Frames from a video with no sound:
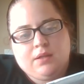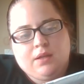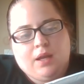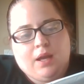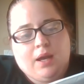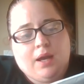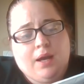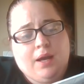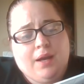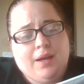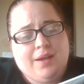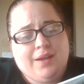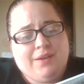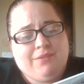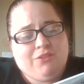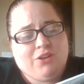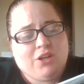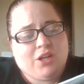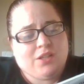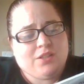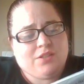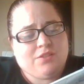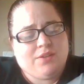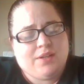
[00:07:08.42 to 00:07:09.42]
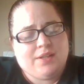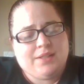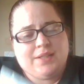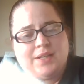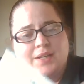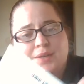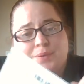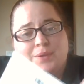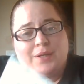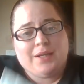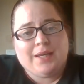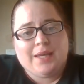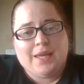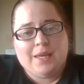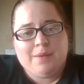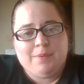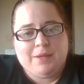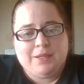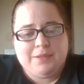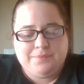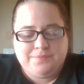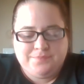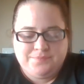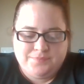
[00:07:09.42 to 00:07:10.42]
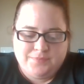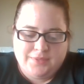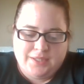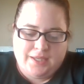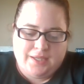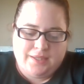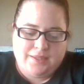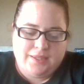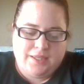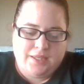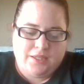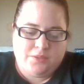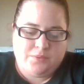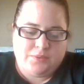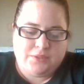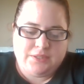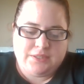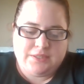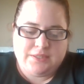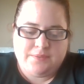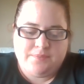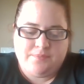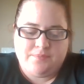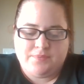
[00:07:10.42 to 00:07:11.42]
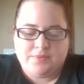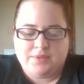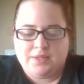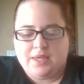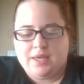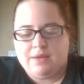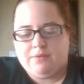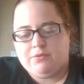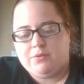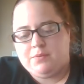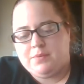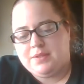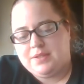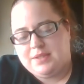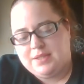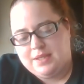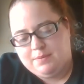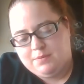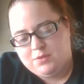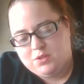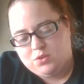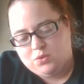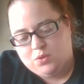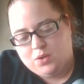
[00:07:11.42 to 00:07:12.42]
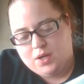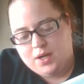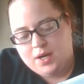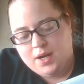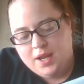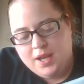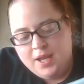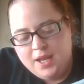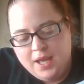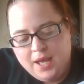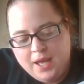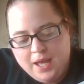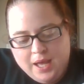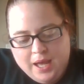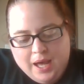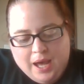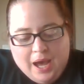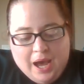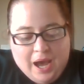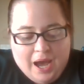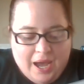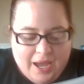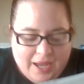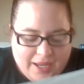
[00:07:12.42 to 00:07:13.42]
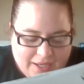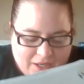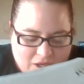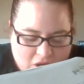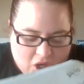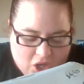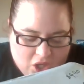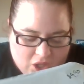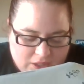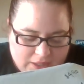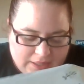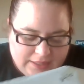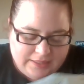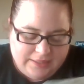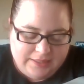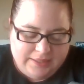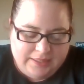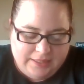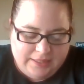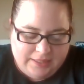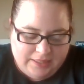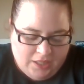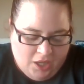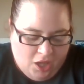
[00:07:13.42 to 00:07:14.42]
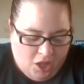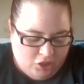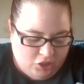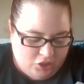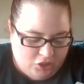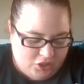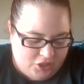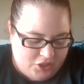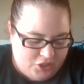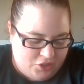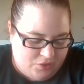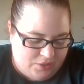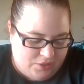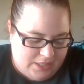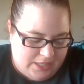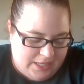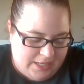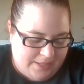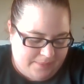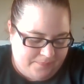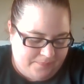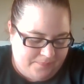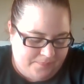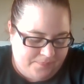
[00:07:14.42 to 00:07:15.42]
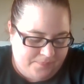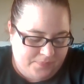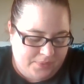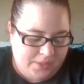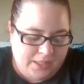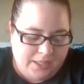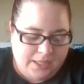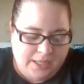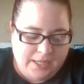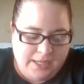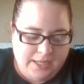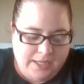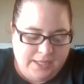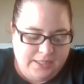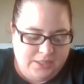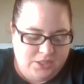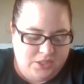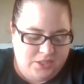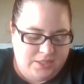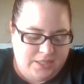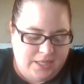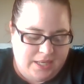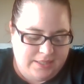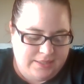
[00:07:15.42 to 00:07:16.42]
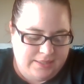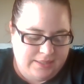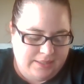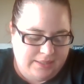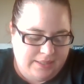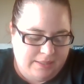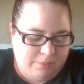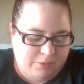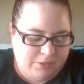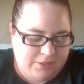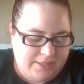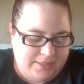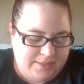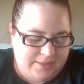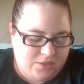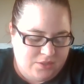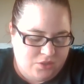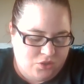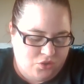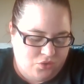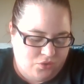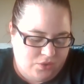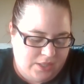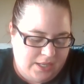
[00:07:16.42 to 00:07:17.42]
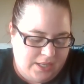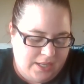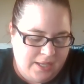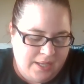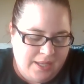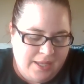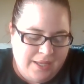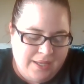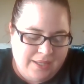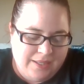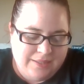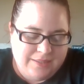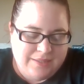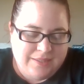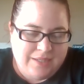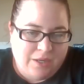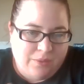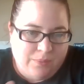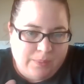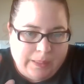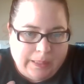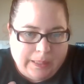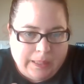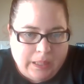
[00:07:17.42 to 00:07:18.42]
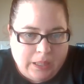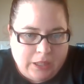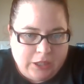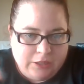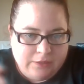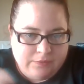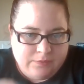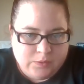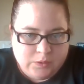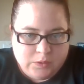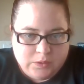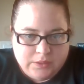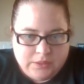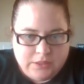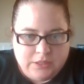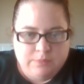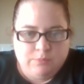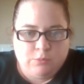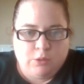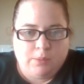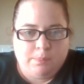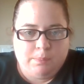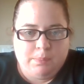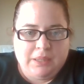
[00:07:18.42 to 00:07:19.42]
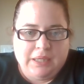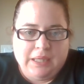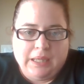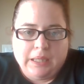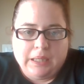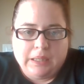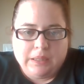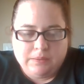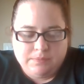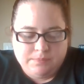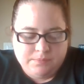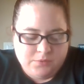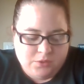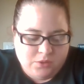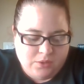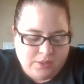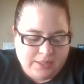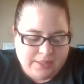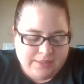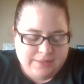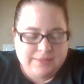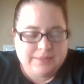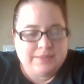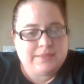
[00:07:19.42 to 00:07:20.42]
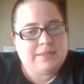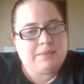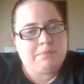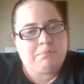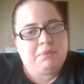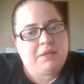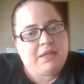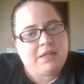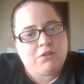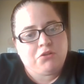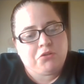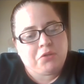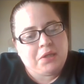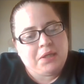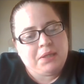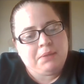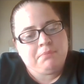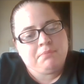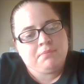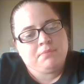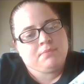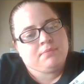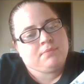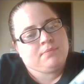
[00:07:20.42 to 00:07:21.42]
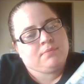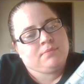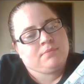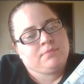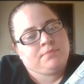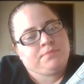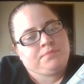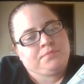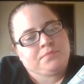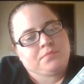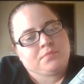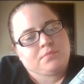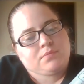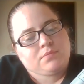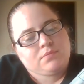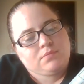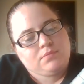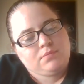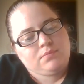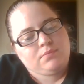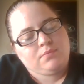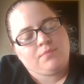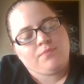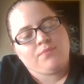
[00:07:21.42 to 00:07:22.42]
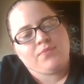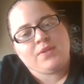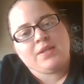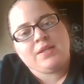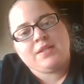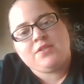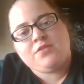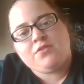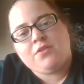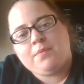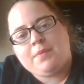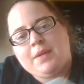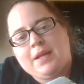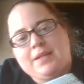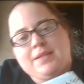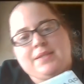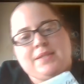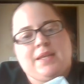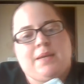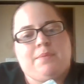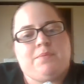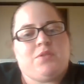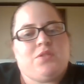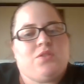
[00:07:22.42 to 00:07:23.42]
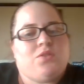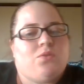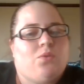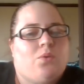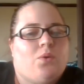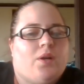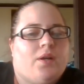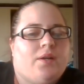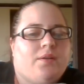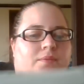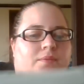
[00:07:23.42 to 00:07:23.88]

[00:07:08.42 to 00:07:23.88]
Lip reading: I forgot to write down when it came in, like the other ones. Came from the same store. I call it the color tree, and it just has it labeled as tree. It's not really colorful, it's more pink, so I guess it's the pink tree. It's from that same store,